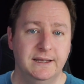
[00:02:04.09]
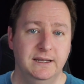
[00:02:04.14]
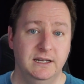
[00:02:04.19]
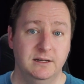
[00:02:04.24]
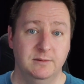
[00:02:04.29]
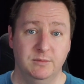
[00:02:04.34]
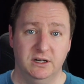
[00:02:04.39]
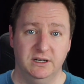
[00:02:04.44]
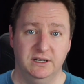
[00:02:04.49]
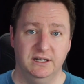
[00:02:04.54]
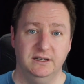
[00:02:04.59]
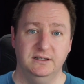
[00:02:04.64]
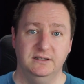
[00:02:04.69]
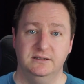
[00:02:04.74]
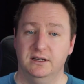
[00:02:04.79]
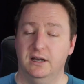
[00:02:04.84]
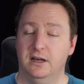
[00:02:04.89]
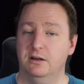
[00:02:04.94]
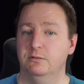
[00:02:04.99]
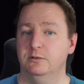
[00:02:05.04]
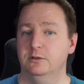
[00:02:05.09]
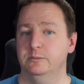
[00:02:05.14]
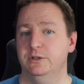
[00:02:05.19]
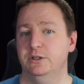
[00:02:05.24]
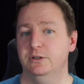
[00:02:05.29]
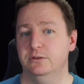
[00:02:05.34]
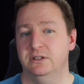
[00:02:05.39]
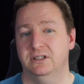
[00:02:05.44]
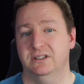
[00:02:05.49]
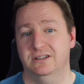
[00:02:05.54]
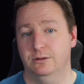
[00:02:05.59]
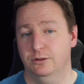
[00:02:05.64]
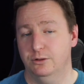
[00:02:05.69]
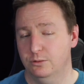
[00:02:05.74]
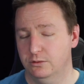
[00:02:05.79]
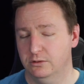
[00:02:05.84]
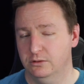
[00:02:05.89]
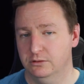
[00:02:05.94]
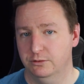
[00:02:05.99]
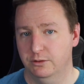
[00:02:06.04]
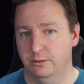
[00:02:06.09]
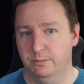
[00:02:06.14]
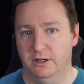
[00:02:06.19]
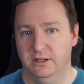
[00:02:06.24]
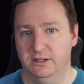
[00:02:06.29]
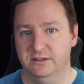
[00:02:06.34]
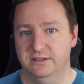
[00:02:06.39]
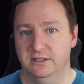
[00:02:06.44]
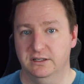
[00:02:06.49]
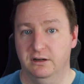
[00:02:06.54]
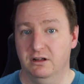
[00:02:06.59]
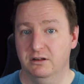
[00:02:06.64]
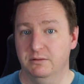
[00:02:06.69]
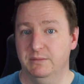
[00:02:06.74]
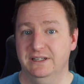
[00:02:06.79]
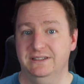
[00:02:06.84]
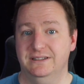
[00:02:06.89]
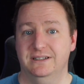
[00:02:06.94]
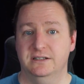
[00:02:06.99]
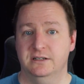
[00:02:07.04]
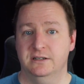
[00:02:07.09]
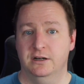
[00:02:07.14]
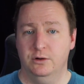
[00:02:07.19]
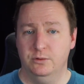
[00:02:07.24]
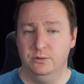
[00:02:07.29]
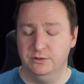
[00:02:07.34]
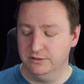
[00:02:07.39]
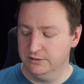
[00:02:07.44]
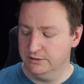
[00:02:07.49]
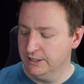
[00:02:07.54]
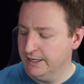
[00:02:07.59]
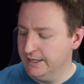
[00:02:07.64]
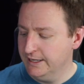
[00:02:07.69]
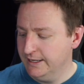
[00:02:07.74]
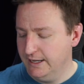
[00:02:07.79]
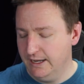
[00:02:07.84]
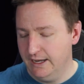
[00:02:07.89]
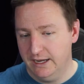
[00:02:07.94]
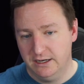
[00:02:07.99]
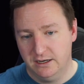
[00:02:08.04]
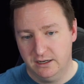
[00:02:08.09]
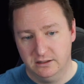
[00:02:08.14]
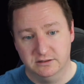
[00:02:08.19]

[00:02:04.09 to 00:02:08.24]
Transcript: In my case, I will be using the local Group Policy on my session host, and I'll